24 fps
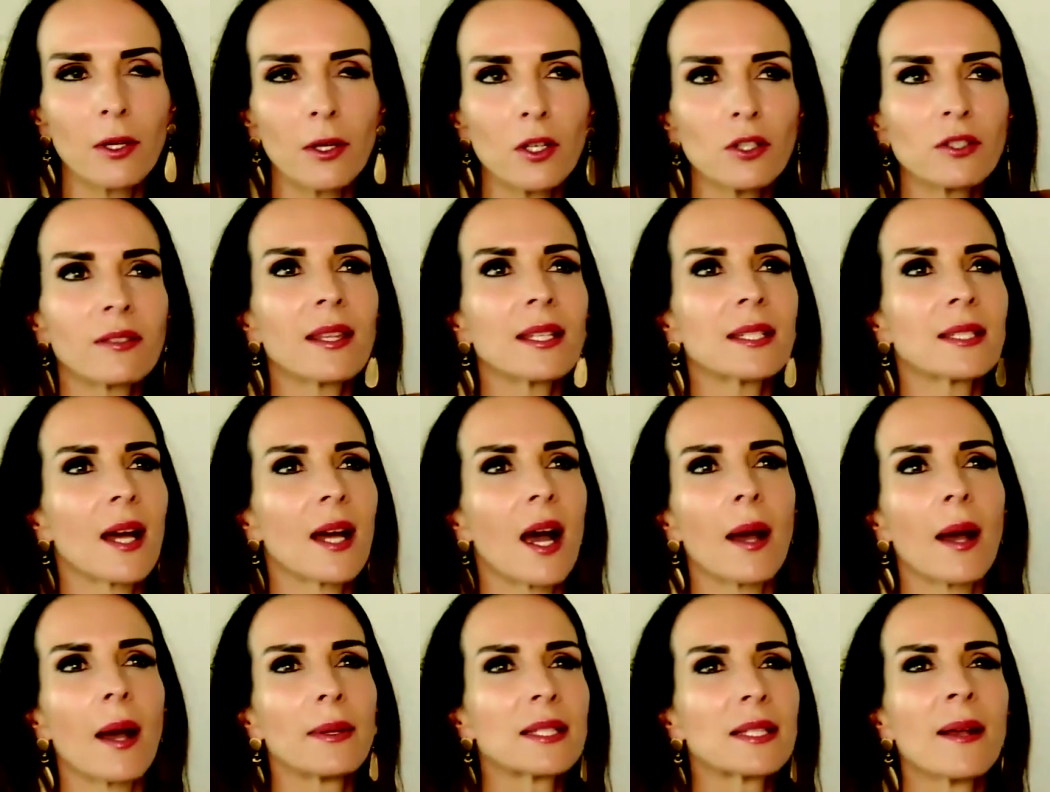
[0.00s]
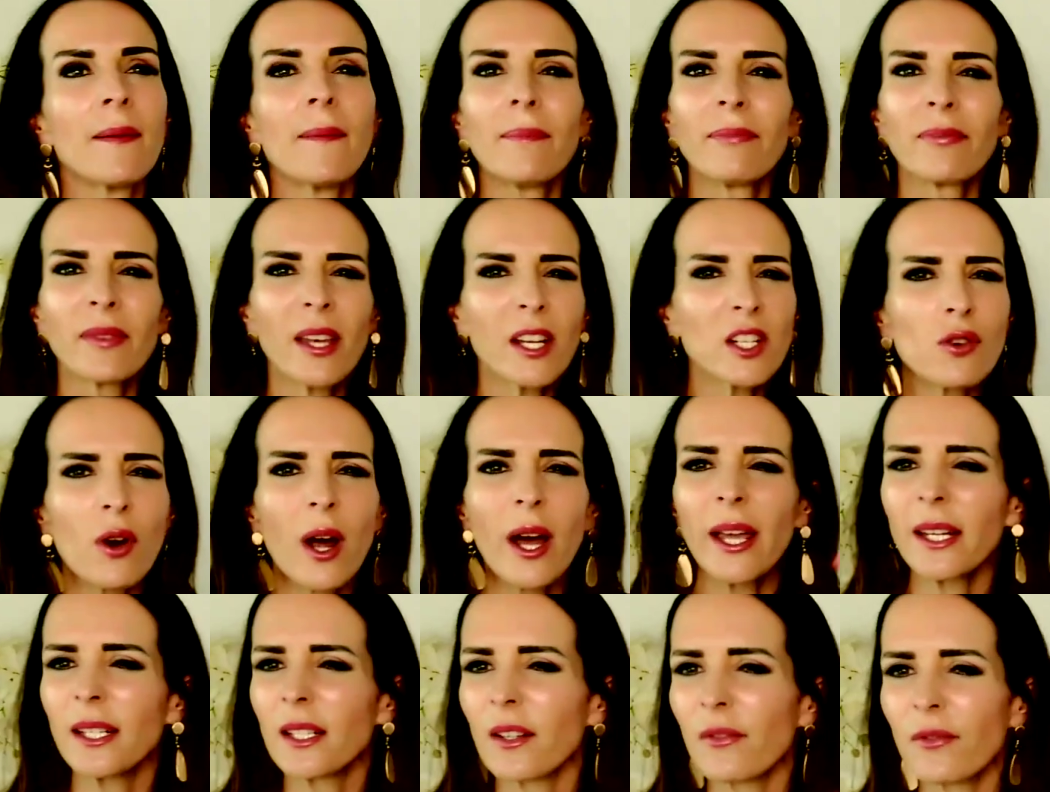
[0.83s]
most of the time they're
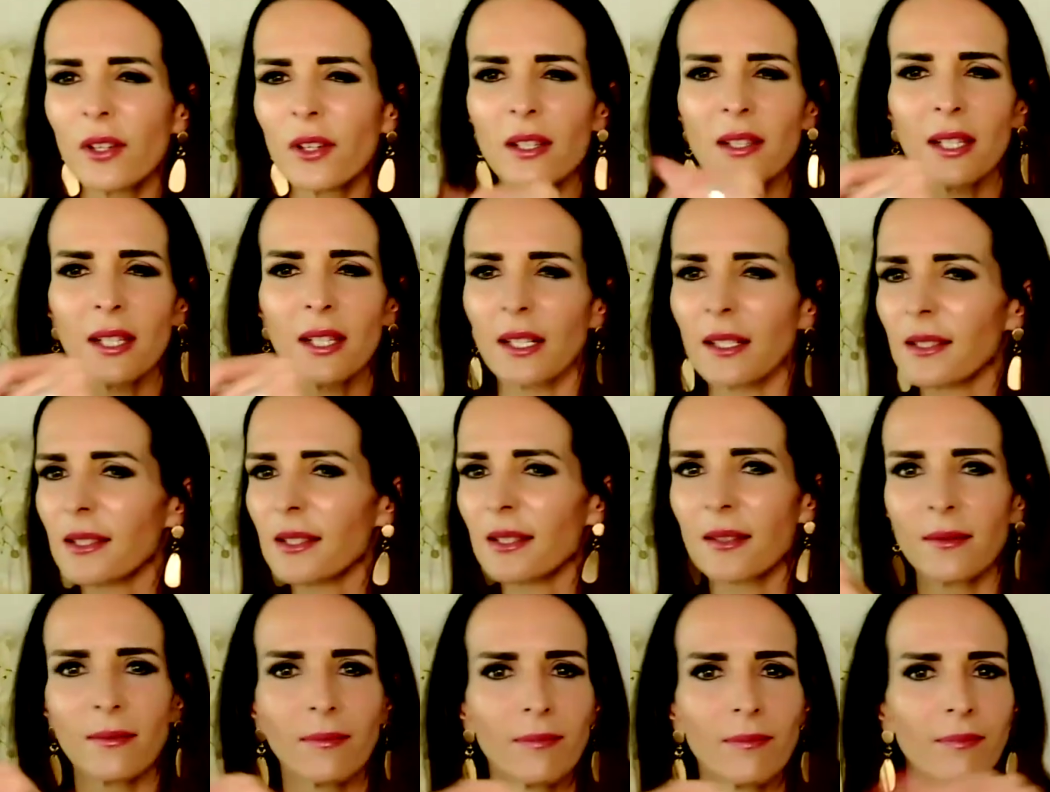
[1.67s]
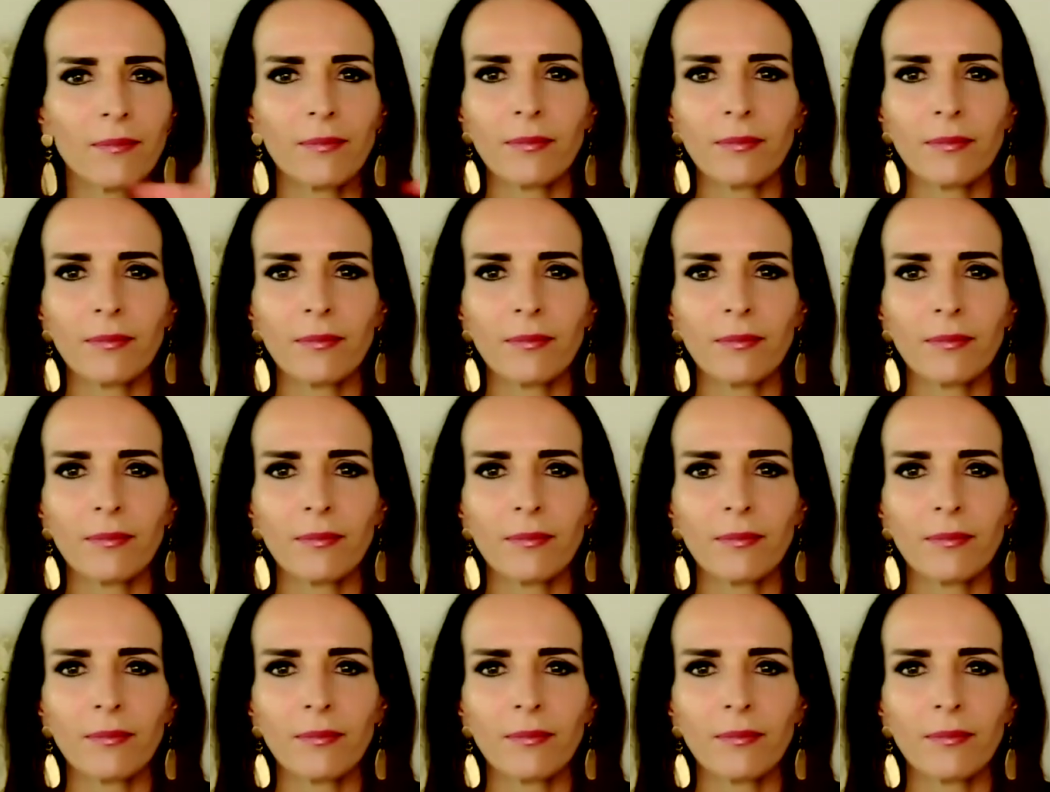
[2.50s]
trying different things.